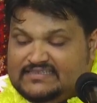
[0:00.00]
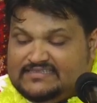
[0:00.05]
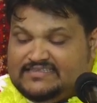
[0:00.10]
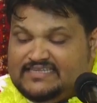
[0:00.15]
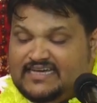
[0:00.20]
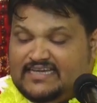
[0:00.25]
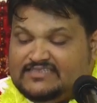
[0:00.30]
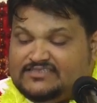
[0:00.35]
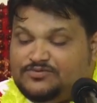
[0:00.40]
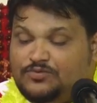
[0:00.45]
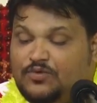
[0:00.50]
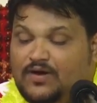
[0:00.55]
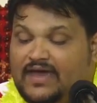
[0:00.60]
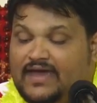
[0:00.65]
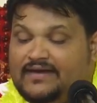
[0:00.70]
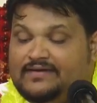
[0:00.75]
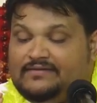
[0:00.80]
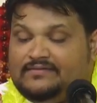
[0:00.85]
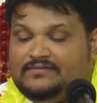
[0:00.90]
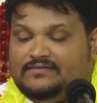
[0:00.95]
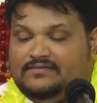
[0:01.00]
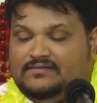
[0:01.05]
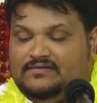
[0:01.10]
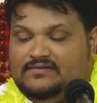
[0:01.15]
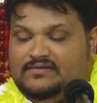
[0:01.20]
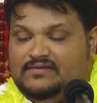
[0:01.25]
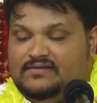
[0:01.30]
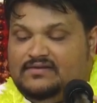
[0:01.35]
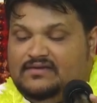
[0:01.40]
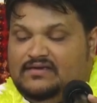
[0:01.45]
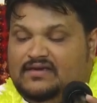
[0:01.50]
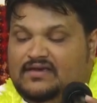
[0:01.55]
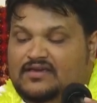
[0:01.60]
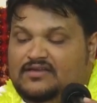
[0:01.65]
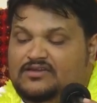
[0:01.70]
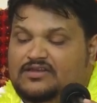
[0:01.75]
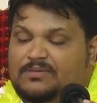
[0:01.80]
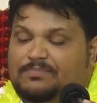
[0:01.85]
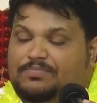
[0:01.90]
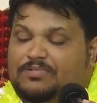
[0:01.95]
It says when
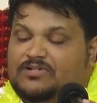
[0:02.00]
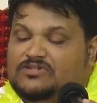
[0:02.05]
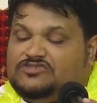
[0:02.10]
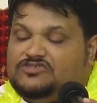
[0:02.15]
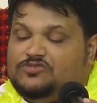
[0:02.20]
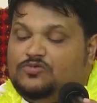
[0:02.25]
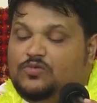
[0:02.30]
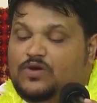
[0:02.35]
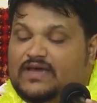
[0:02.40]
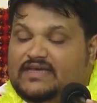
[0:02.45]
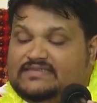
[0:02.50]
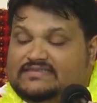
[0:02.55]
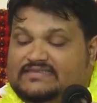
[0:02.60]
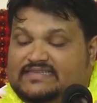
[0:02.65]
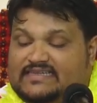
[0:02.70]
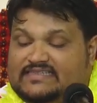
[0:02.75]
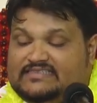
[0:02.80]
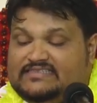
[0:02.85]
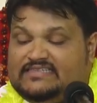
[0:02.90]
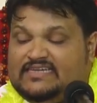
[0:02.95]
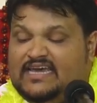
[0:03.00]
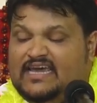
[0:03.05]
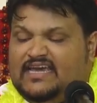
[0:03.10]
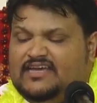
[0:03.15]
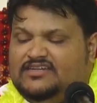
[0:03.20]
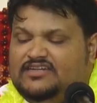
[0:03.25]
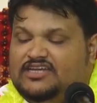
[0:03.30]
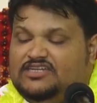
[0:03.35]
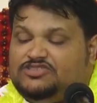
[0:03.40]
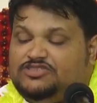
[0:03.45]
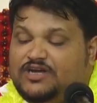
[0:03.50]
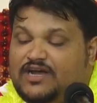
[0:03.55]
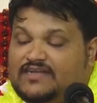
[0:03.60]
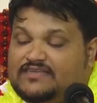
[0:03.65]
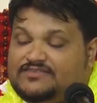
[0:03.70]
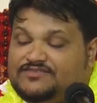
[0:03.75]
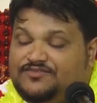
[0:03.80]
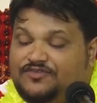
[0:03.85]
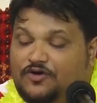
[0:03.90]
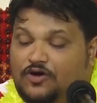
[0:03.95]
the person wears this, they
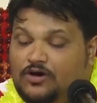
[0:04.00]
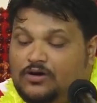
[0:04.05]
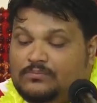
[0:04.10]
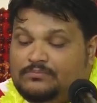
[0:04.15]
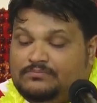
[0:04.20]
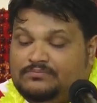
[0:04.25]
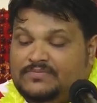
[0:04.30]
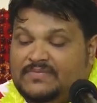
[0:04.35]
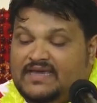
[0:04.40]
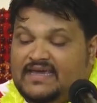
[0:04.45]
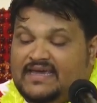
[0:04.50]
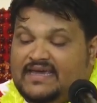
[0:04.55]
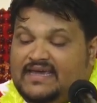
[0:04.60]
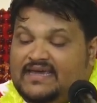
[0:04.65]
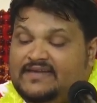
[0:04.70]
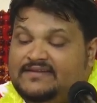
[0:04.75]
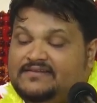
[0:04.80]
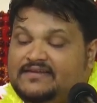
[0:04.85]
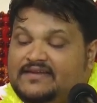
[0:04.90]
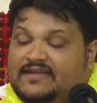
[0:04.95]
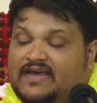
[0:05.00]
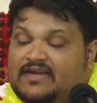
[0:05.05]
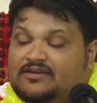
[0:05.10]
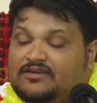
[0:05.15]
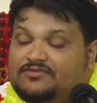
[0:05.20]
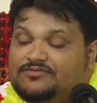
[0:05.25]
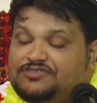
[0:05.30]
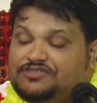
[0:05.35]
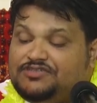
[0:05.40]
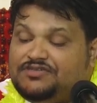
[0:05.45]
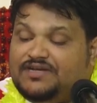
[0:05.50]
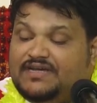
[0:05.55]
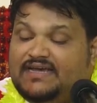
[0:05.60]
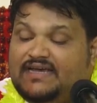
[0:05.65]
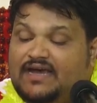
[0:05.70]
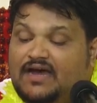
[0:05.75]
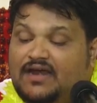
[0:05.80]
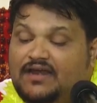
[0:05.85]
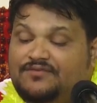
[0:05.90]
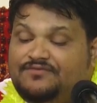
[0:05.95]
transform into that of
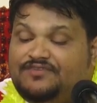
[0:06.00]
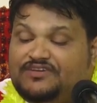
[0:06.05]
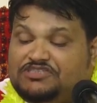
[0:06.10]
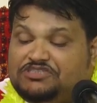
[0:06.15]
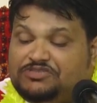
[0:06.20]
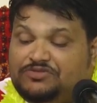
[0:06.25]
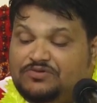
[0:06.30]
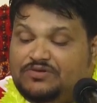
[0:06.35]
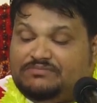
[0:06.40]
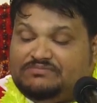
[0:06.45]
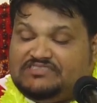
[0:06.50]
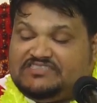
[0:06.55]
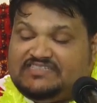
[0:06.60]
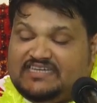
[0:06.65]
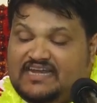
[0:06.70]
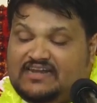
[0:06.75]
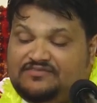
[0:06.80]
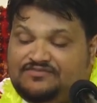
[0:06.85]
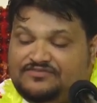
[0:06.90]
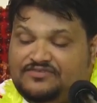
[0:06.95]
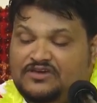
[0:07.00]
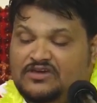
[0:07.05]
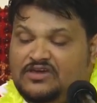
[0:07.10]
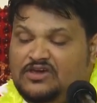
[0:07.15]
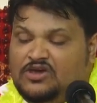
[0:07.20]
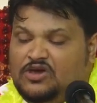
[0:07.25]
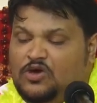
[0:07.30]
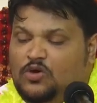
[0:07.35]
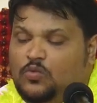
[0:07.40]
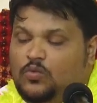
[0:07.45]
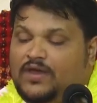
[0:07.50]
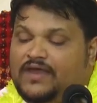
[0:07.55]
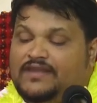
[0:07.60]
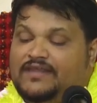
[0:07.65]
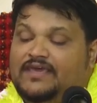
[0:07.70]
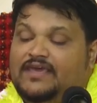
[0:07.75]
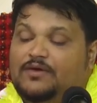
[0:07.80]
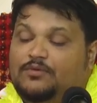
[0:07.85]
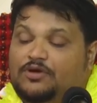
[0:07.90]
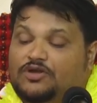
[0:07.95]
Sri Hari Vishnu himself. When
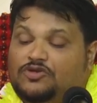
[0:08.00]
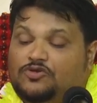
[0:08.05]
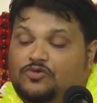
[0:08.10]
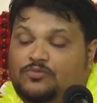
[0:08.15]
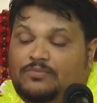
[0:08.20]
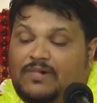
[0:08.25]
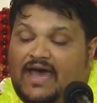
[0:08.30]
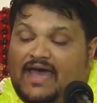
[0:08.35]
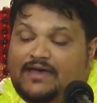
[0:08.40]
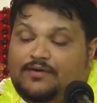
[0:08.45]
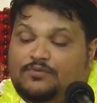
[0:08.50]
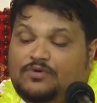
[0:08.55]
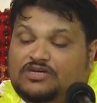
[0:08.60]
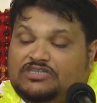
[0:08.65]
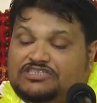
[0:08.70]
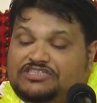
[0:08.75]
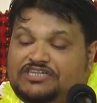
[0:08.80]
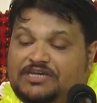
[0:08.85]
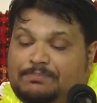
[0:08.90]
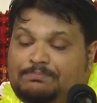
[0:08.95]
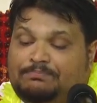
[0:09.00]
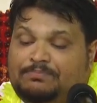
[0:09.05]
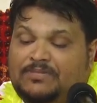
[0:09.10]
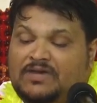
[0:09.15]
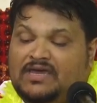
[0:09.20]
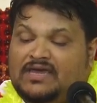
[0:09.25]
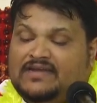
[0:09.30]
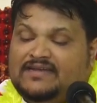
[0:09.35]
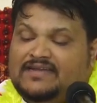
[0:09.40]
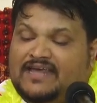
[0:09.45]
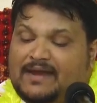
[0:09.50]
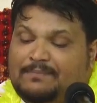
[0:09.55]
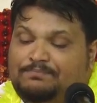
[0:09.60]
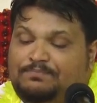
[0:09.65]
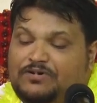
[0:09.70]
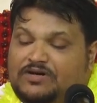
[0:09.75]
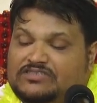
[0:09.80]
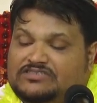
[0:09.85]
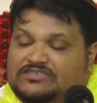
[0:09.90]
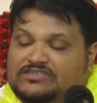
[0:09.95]
he would do my worship, that
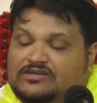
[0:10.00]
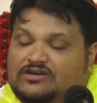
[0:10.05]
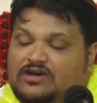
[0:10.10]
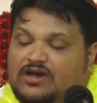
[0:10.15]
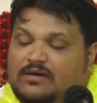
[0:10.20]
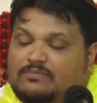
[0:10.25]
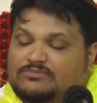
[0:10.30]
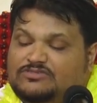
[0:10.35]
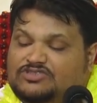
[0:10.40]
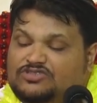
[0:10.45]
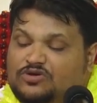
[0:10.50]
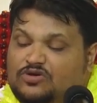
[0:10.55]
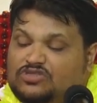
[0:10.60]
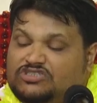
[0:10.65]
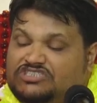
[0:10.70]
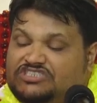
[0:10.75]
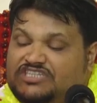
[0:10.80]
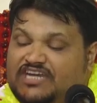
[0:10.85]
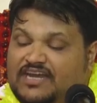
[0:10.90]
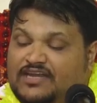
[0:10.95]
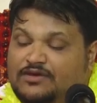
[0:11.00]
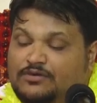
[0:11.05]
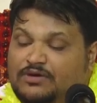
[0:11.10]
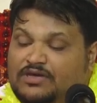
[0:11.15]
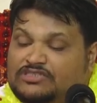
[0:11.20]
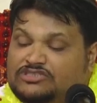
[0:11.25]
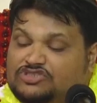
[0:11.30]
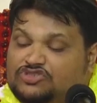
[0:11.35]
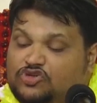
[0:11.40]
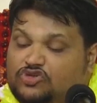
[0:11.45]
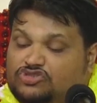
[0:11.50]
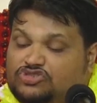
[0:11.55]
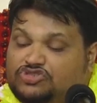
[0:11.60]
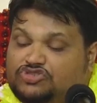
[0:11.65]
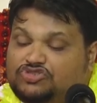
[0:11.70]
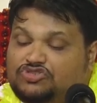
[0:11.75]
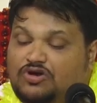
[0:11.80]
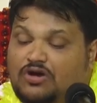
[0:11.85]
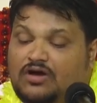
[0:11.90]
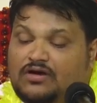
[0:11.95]
person comes so genuine, so
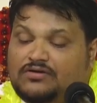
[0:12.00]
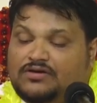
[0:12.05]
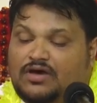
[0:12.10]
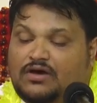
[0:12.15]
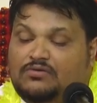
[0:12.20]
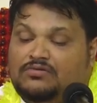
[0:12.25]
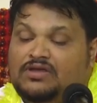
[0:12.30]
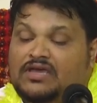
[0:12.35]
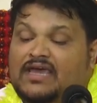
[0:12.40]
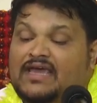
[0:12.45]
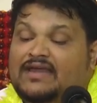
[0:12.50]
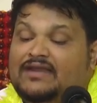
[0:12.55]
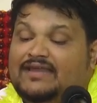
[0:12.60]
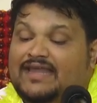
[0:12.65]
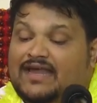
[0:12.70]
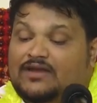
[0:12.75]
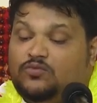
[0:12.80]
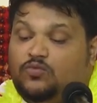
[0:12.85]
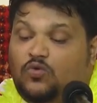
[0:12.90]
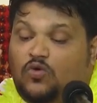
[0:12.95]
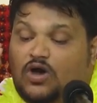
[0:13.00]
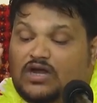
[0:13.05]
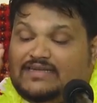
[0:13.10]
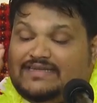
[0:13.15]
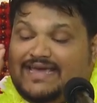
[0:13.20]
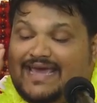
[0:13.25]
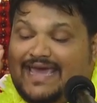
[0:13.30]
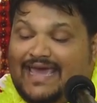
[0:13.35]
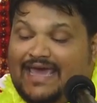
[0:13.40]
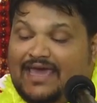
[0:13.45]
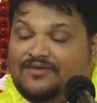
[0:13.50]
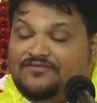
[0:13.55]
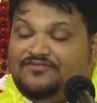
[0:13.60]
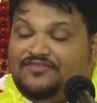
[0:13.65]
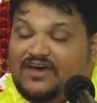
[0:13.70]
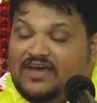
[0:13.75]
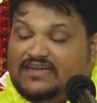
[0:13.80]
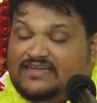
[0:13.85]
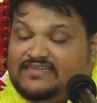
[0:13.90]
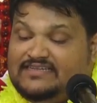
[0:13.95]
strong now that
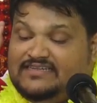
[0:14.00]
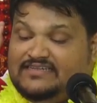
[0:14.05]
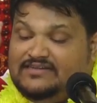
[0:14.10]
whatever